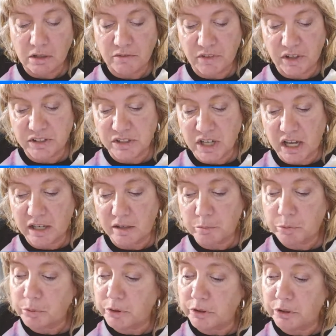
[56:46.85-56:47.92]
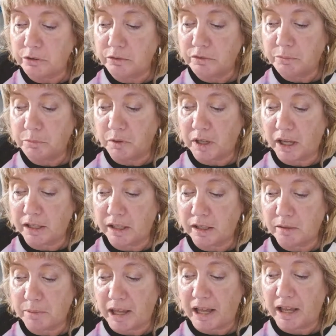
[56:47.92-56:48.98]
That's not improved. When I
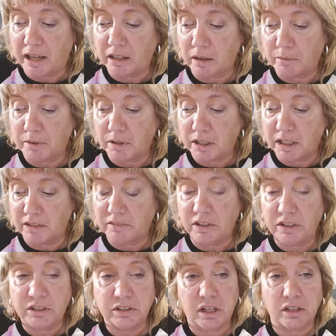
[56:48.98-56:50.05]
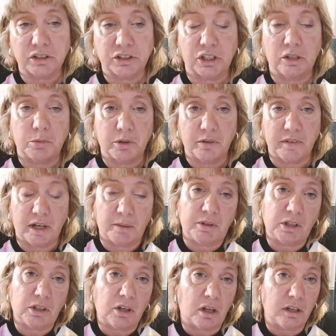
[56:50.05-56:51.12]
get back, I'm going to give it until October, and then I'm going
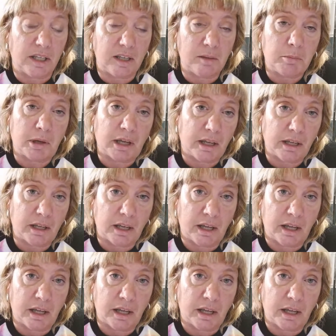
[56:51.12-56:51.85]
to call eBay,